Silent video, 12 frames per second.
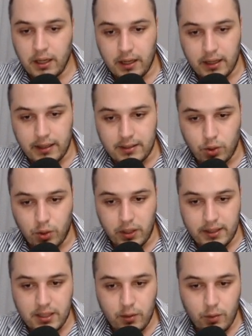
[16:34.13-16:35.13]
So
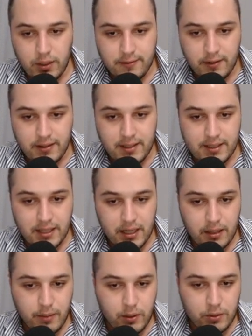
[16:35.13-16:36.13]
let's see what's fantastic
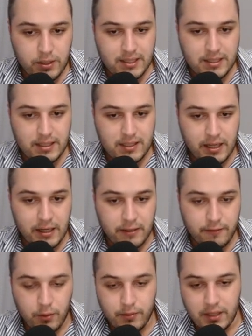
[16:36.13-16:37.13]
about this design.
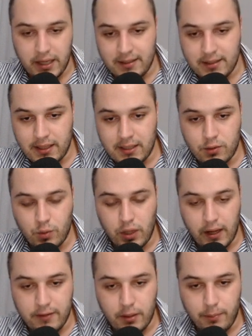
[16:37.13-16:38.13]
From the entrance we
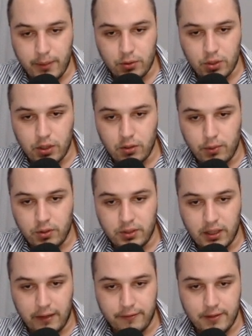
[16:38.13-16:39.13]
have the powder room on
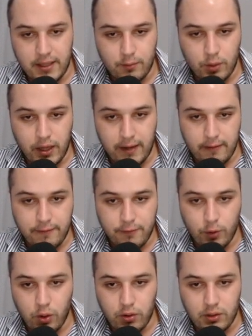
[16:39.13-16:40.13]
the left, and we have a
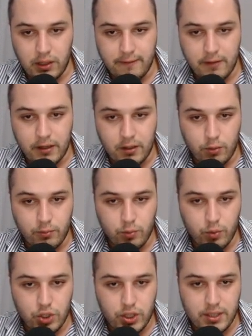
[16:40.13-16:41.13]
full-on living room,
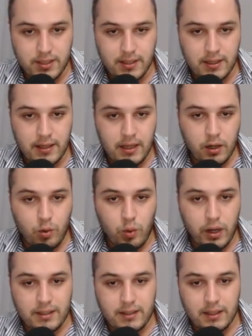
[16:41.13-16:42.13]
which is
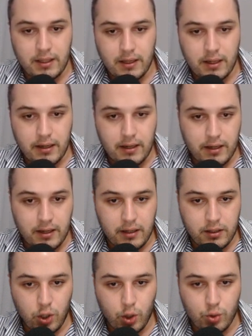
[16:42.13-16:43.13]
quite
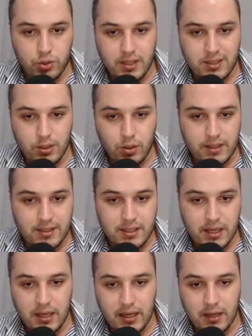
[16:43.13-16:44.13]
closed, as you can
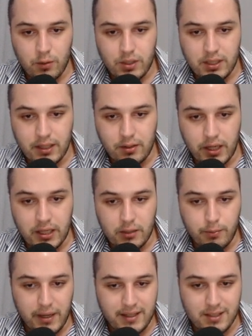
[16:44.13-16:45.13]
see here, with a
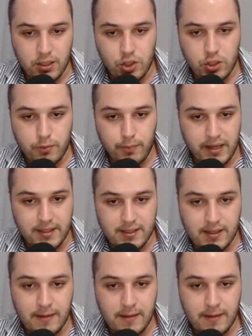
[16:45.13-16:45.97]
great passage space.